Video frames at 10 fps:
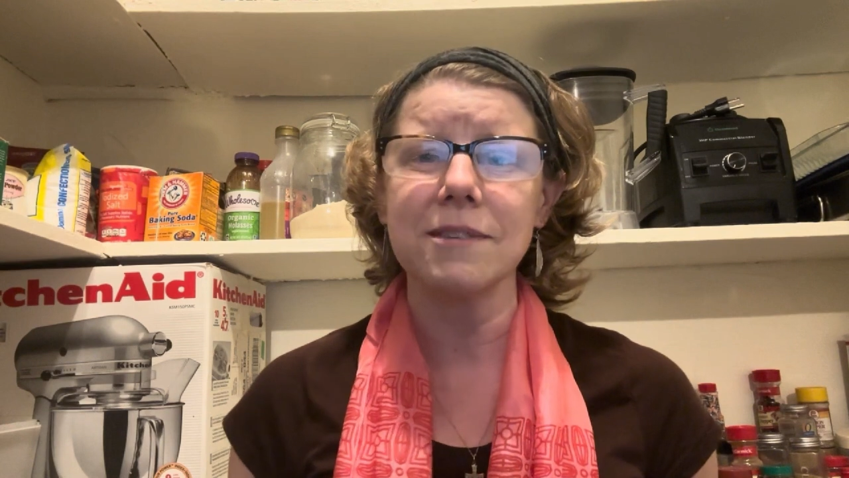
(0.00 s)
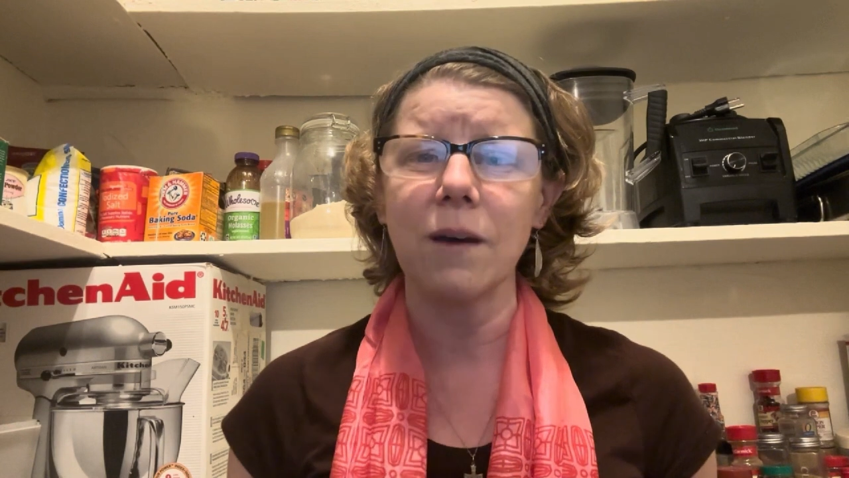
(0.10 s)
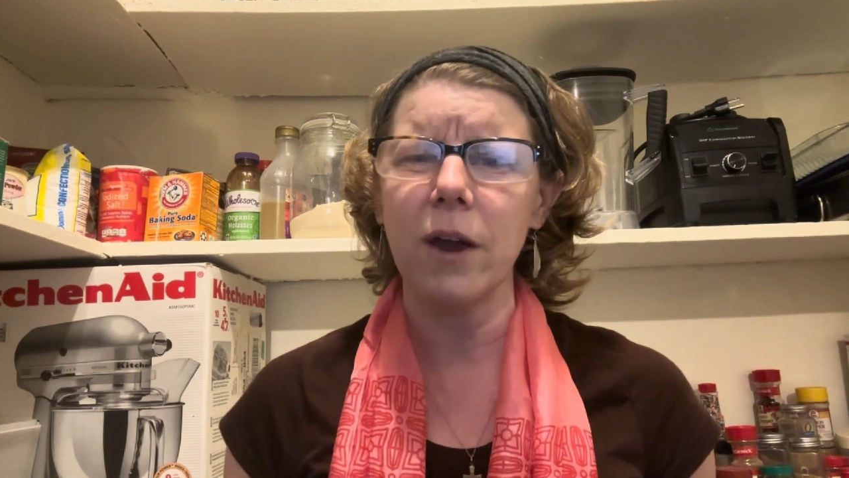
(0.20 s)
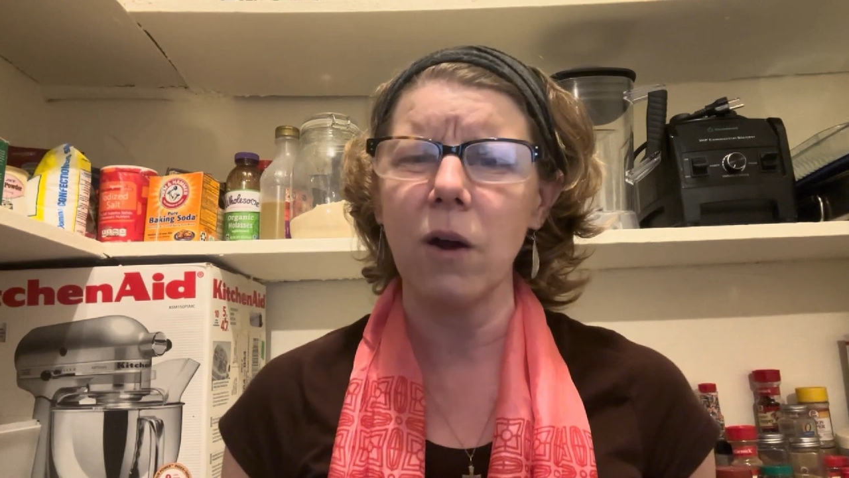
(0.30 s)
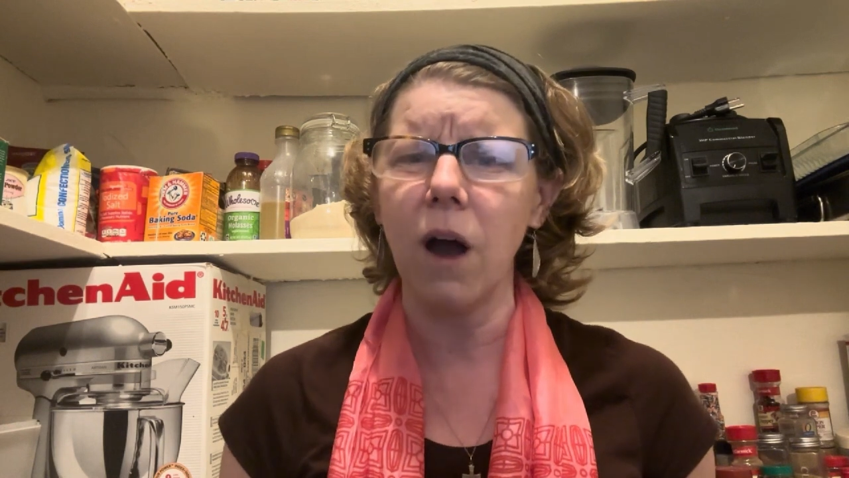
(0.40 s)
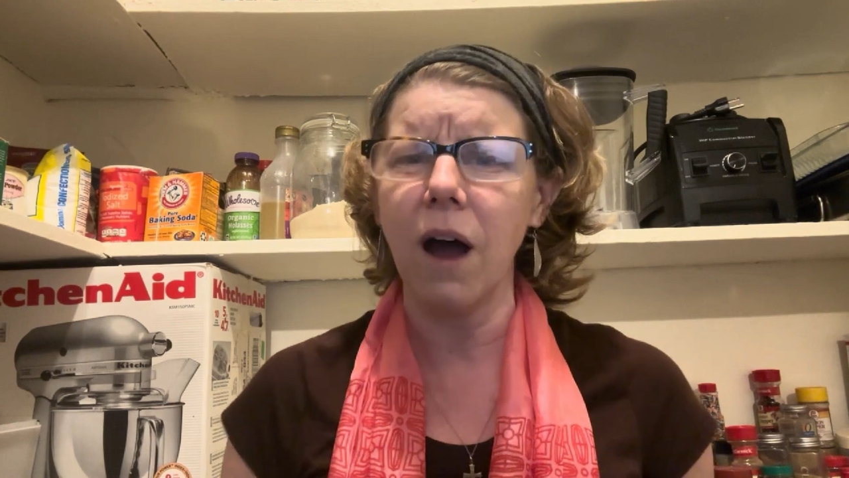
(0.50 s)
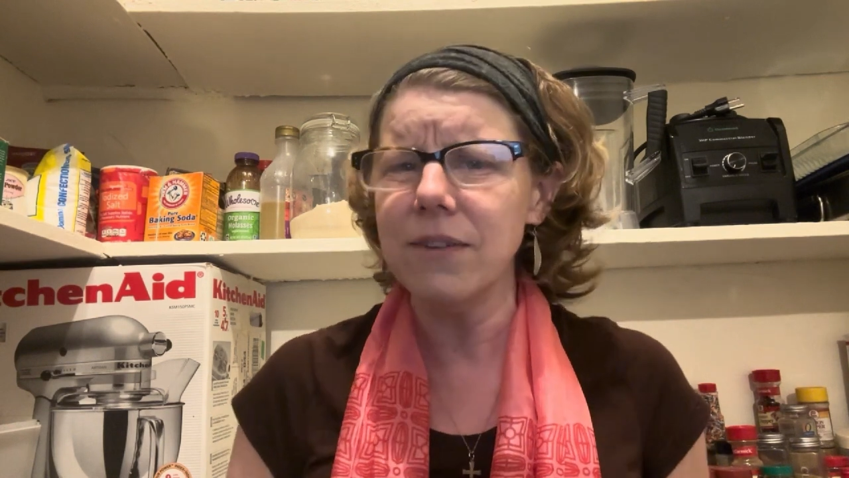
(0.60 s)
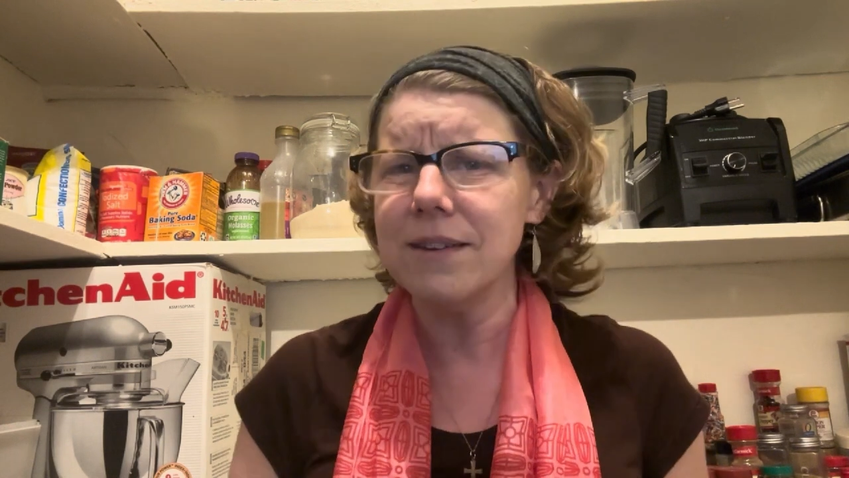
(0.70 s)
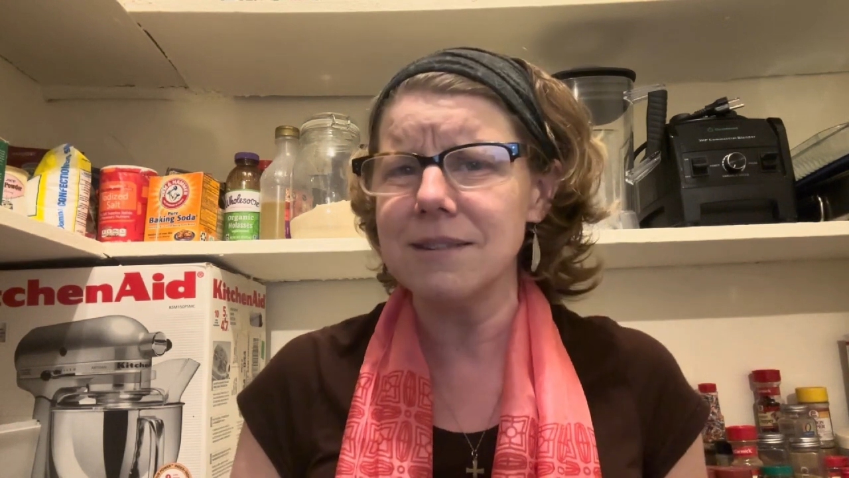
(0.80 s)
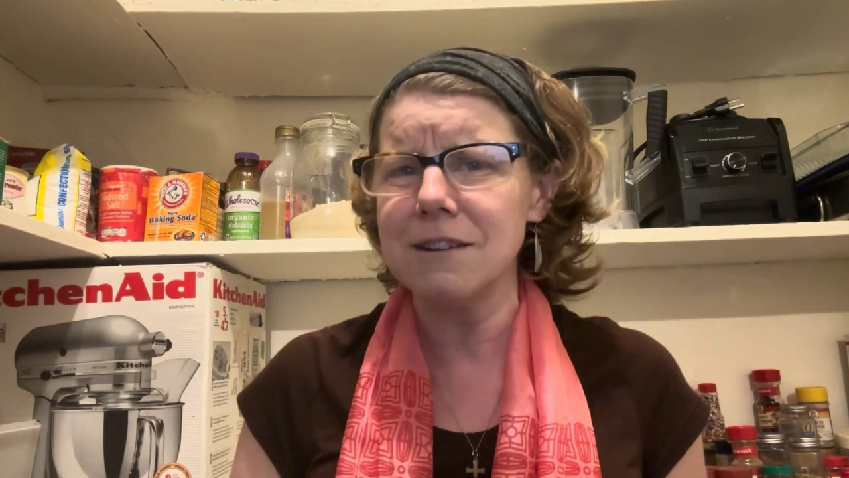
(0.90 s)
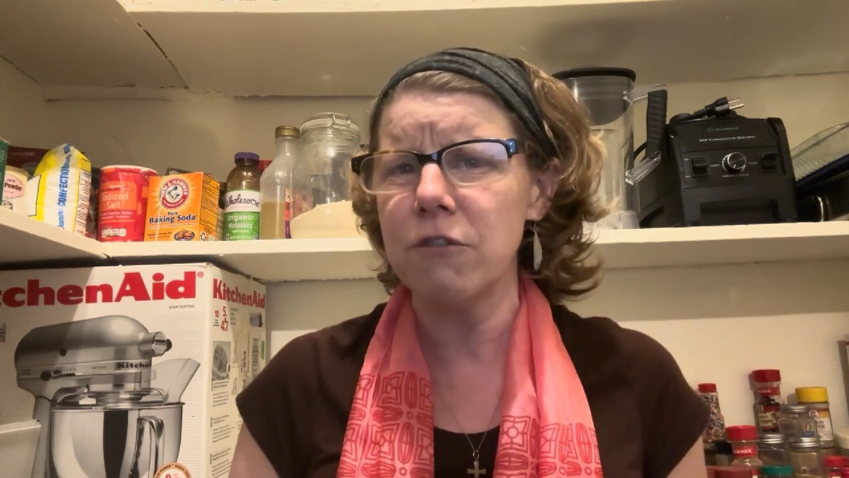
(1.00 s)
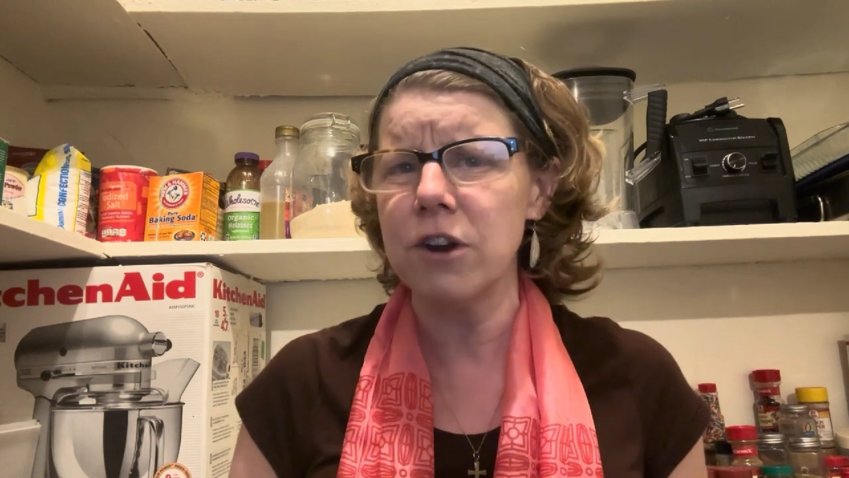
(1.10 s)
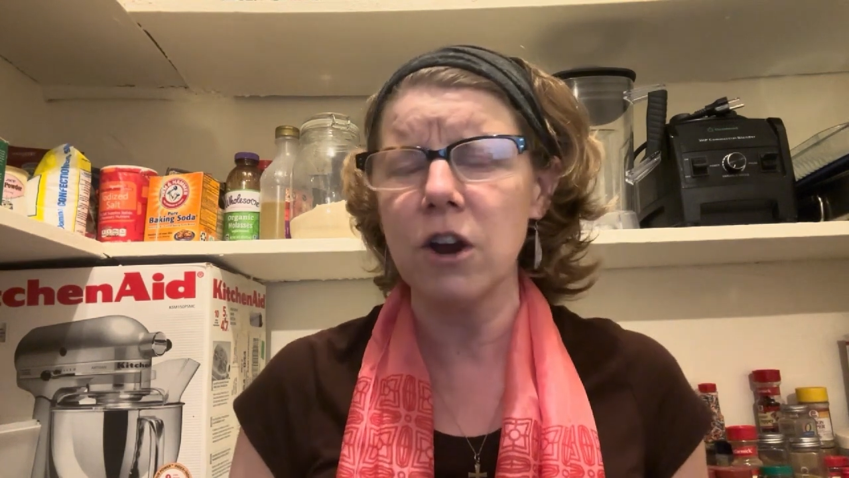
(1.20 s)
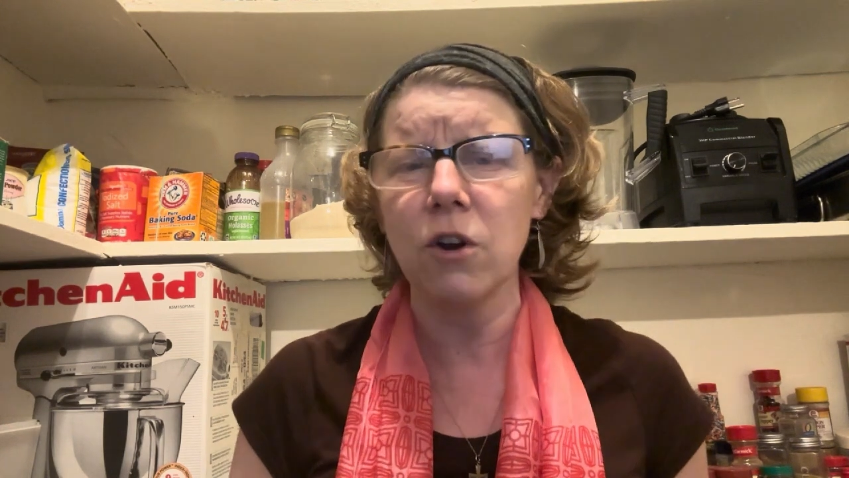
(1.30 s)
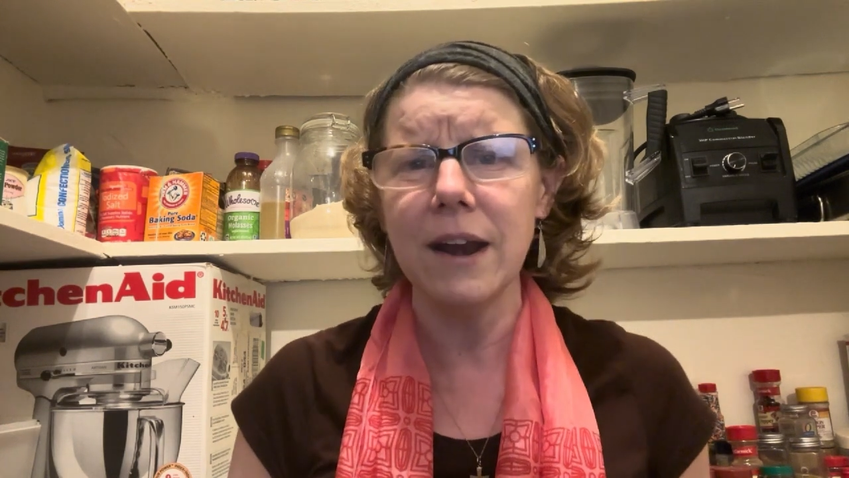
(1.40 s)
that we are all these different
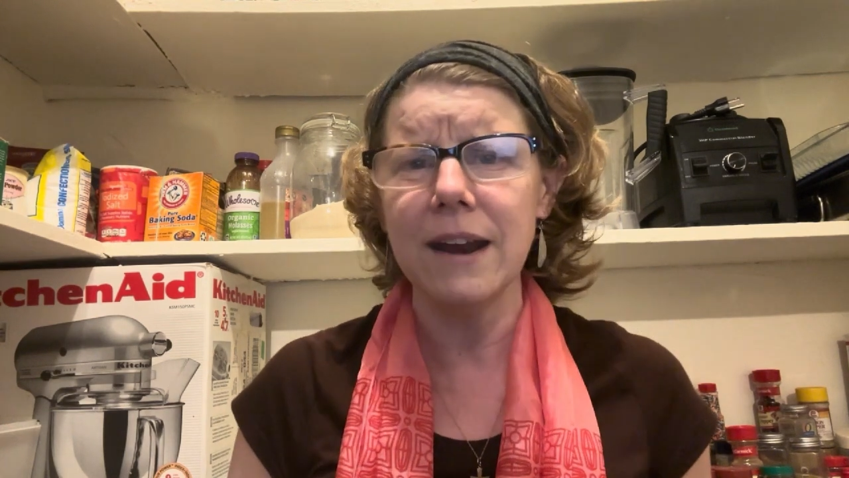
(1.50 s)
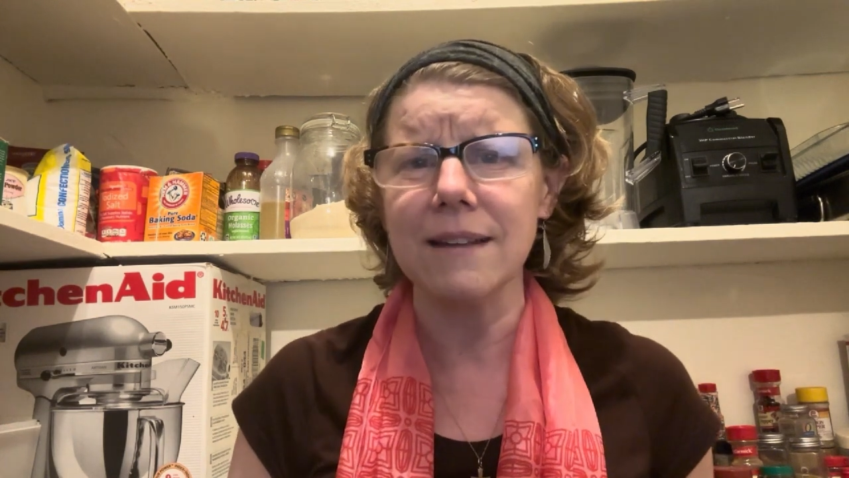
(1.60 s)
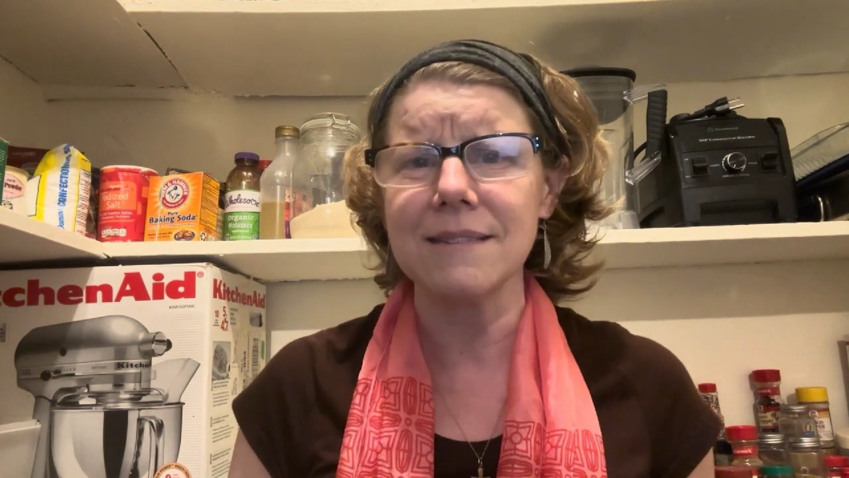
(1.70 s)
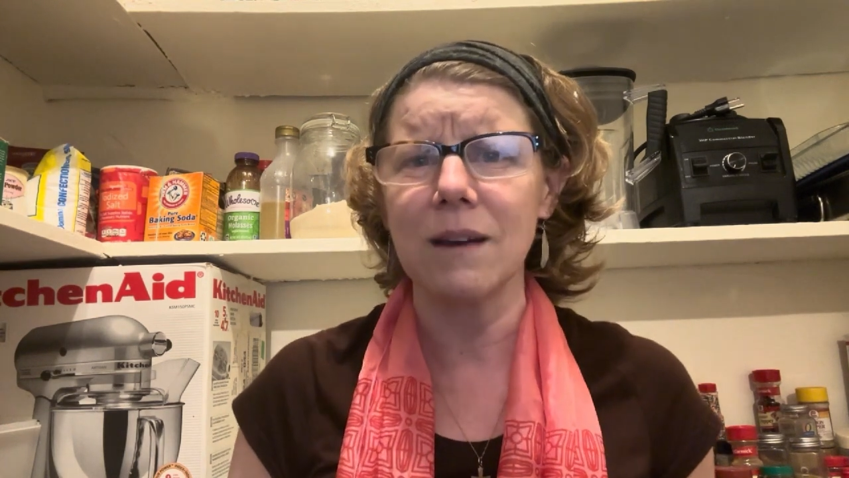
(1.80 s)
ingredients